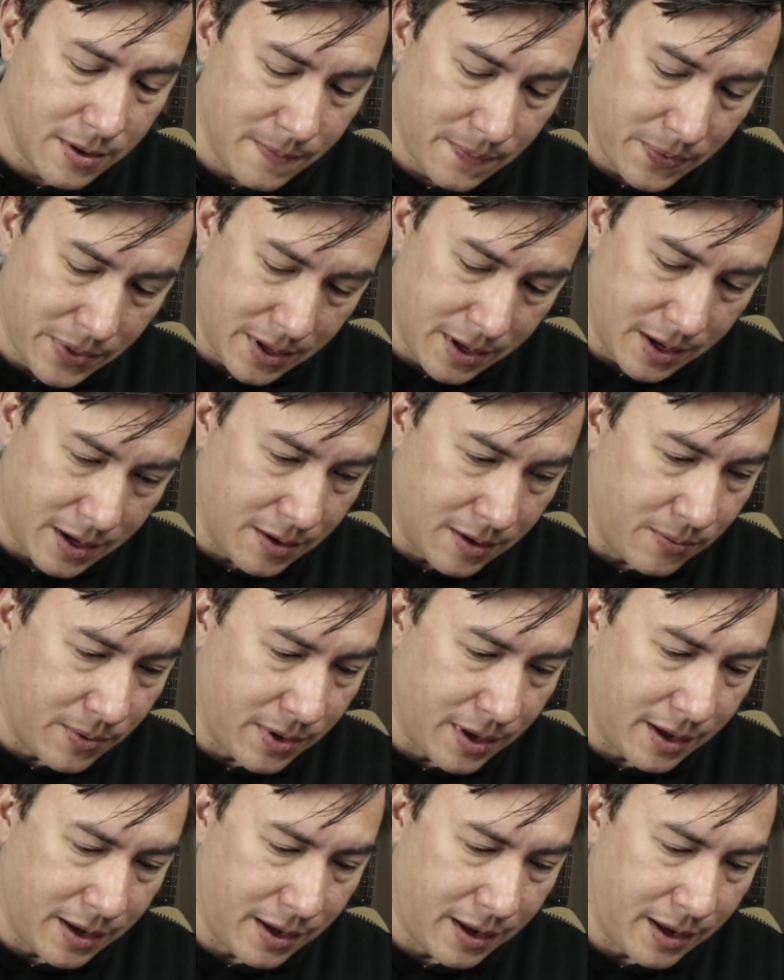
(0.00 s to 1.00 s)

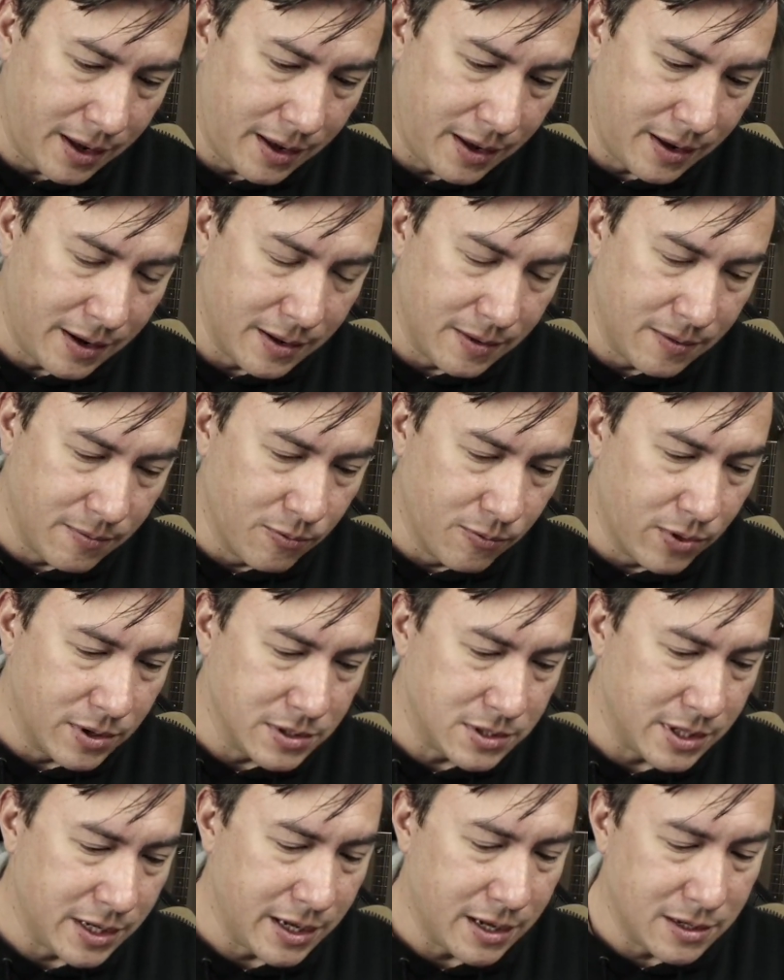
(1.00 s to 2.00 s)

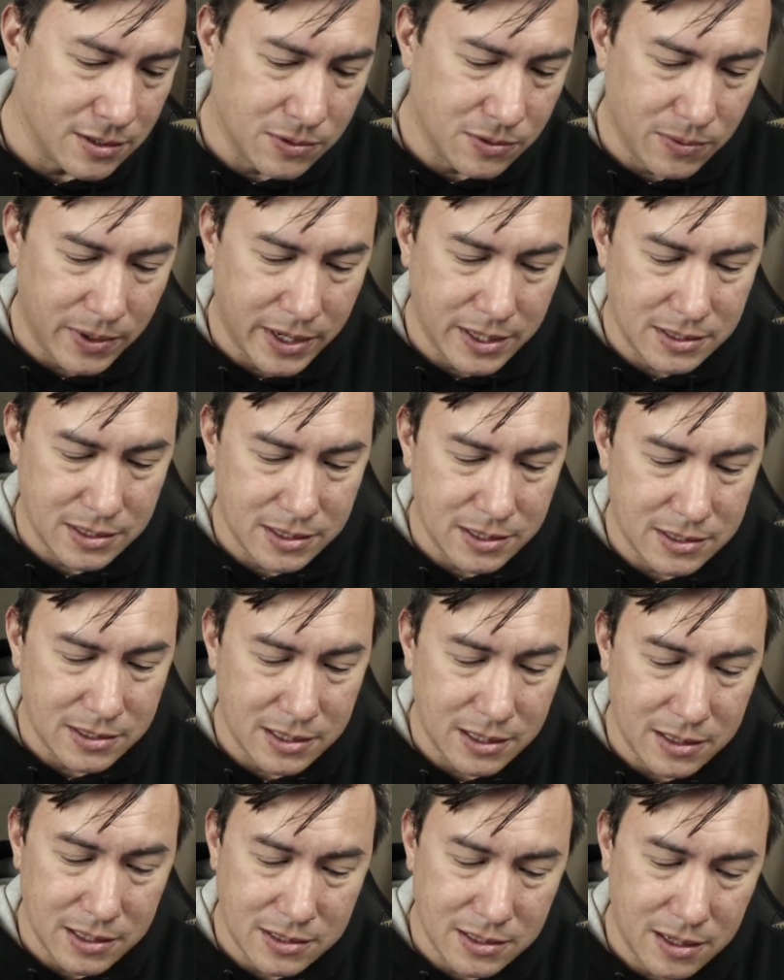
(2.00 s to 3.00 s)
once they get into races,
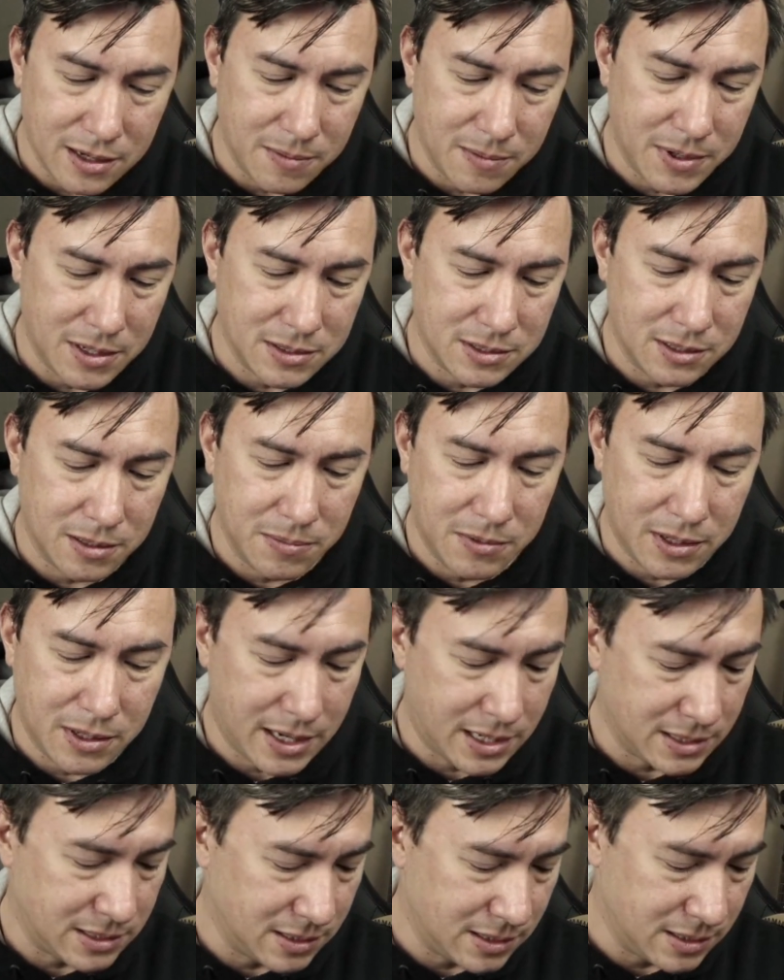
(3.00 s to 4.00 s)
then they talk about
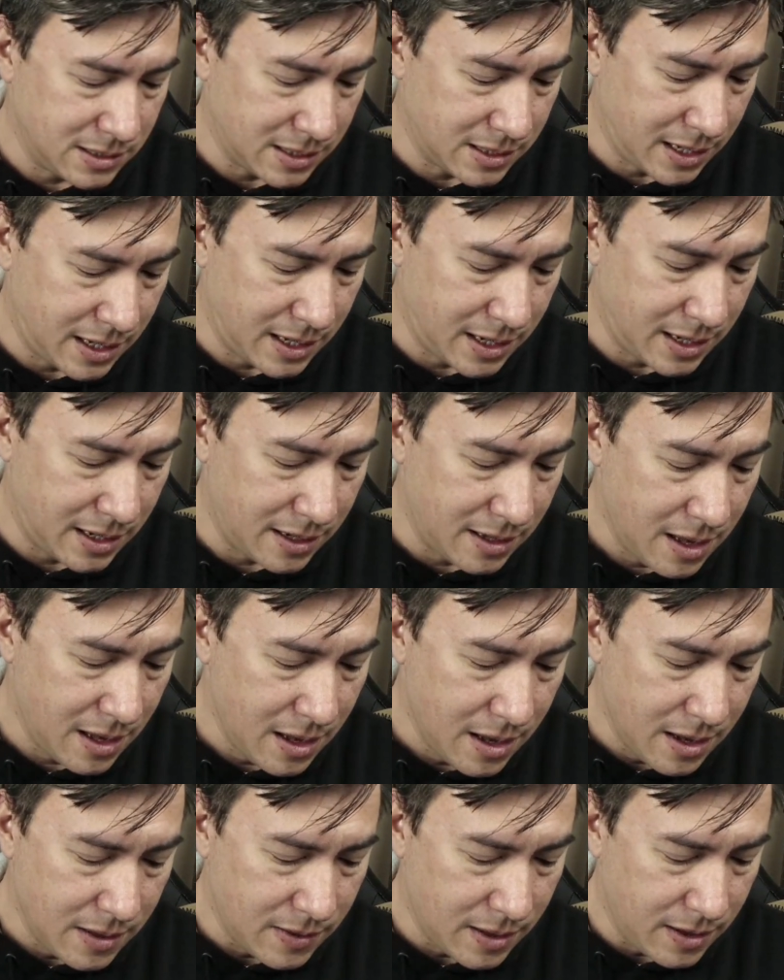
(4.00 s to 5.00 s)
subclasses, and
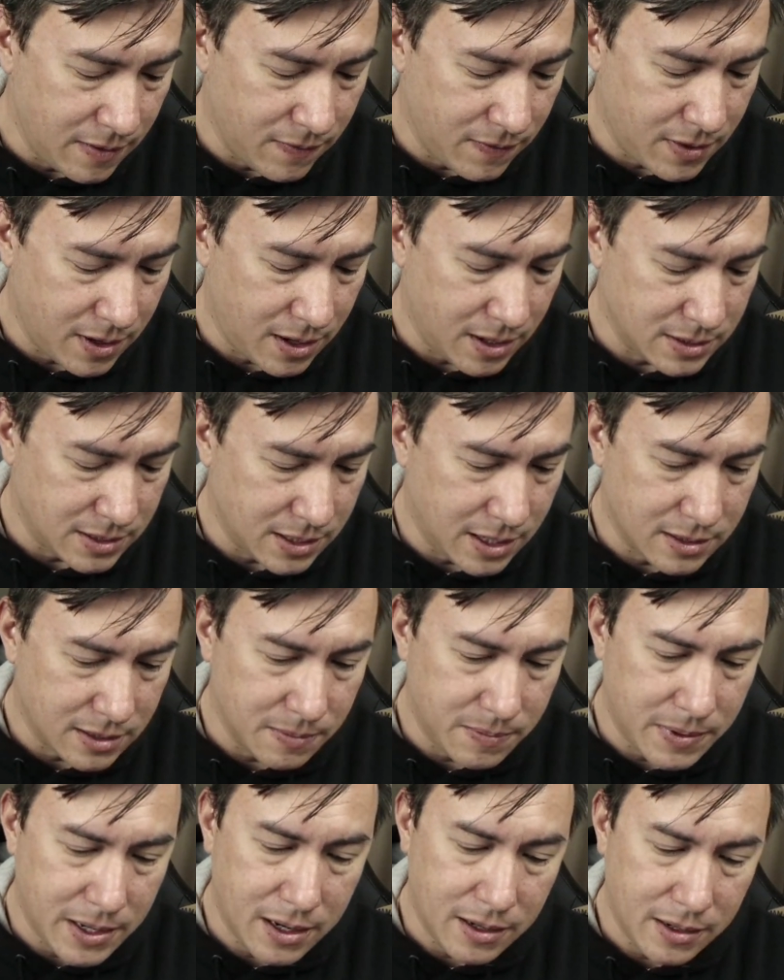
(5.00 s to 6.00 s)
they've talked
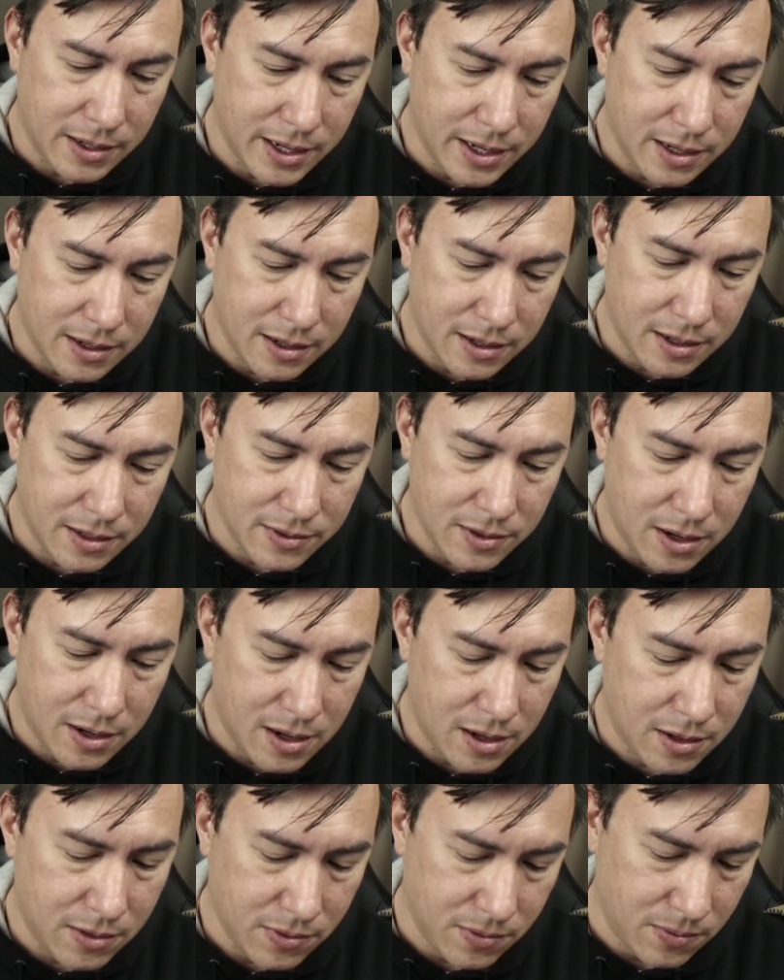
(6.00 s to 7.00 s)
about like the
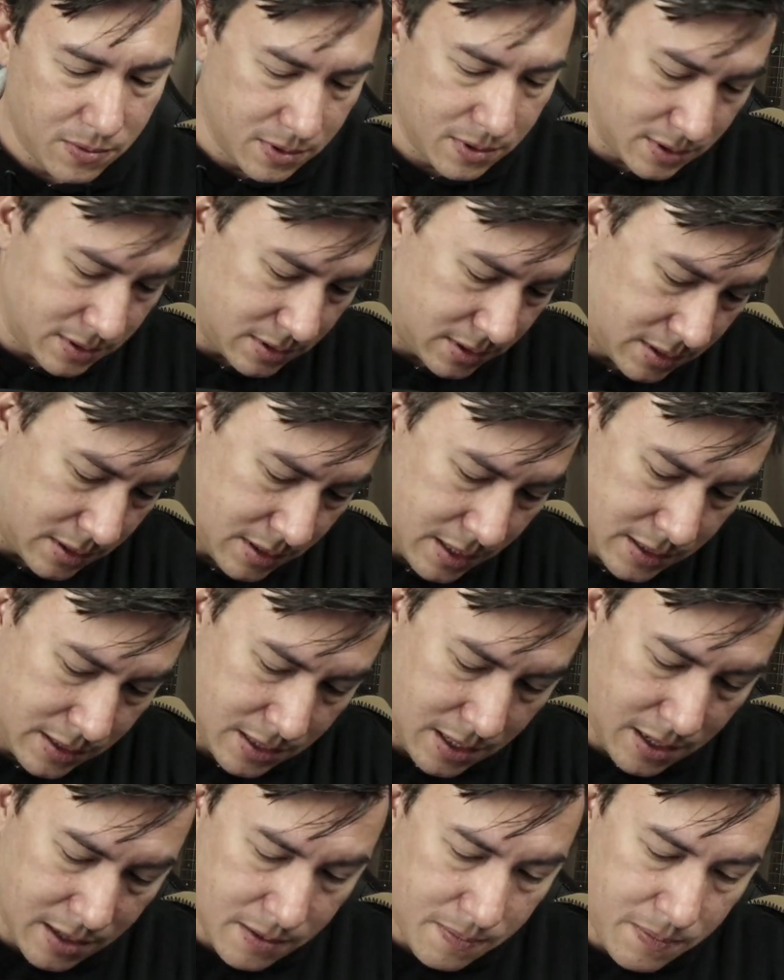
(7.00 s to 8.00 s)
hollow ones. They
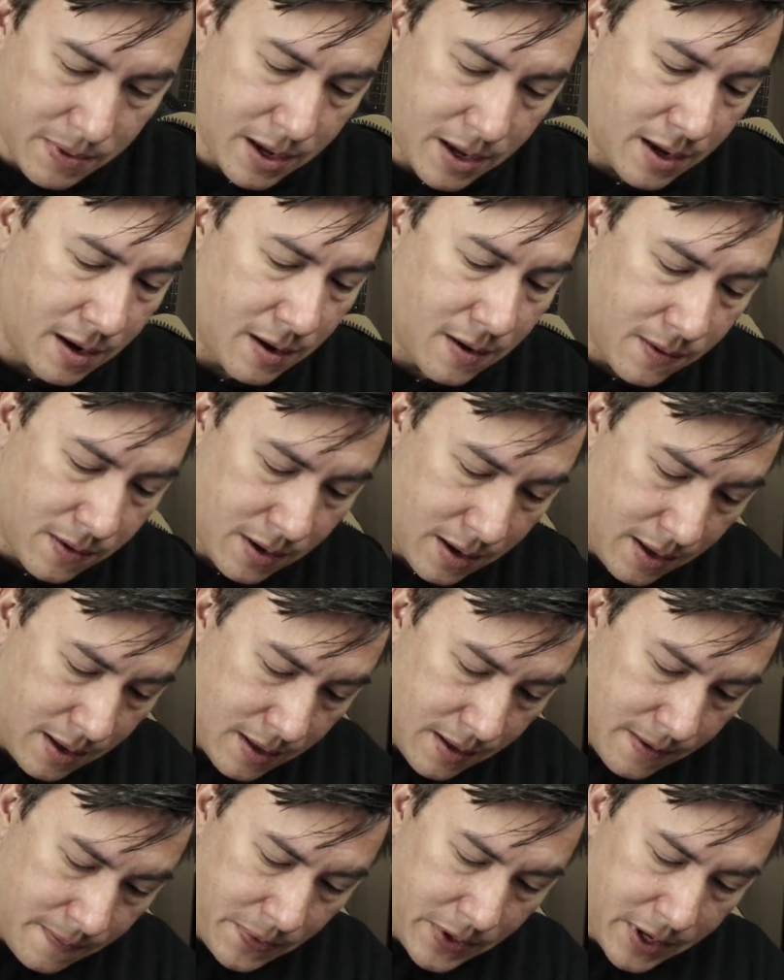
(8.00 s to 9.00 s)
talk about
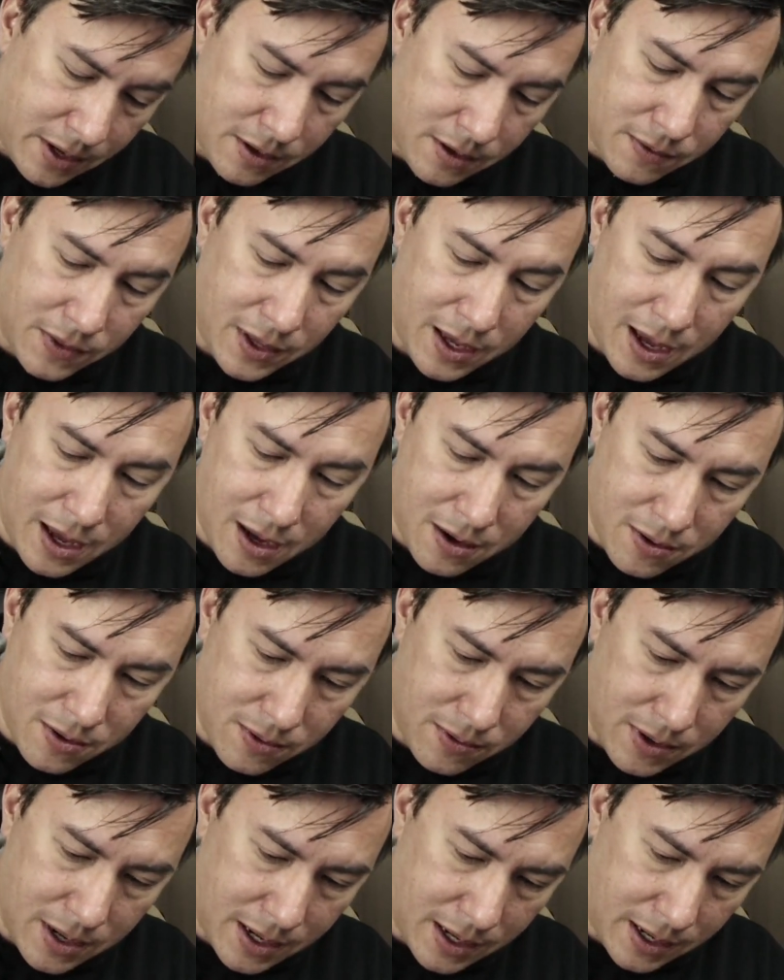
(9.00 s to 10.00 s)
the Echo
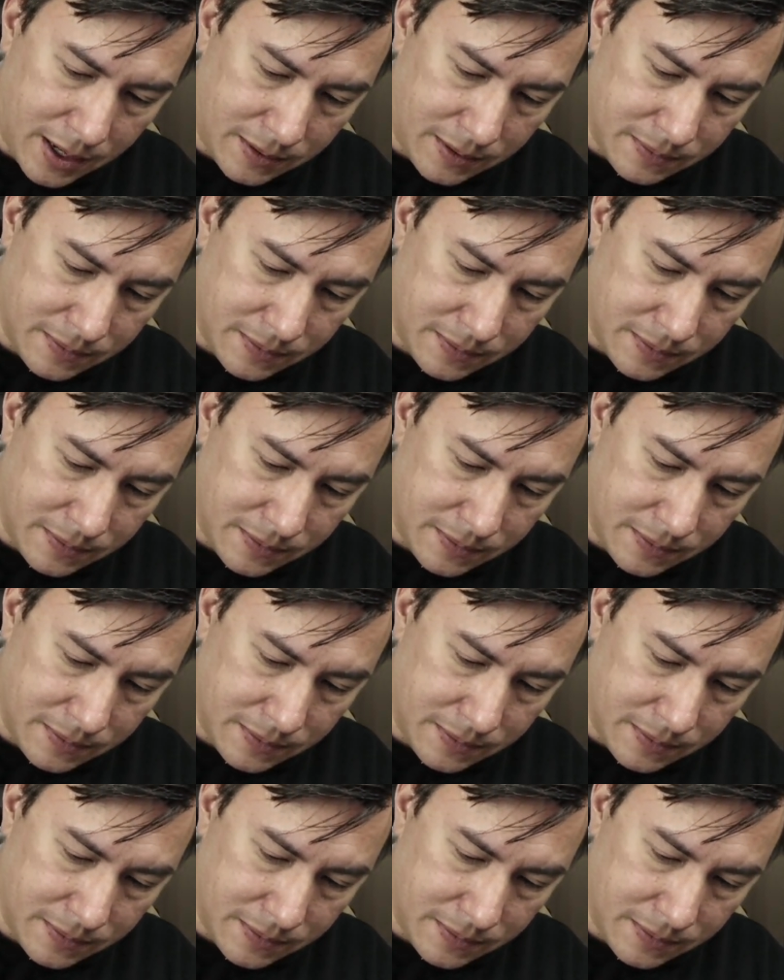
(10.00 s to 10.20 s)
Knight.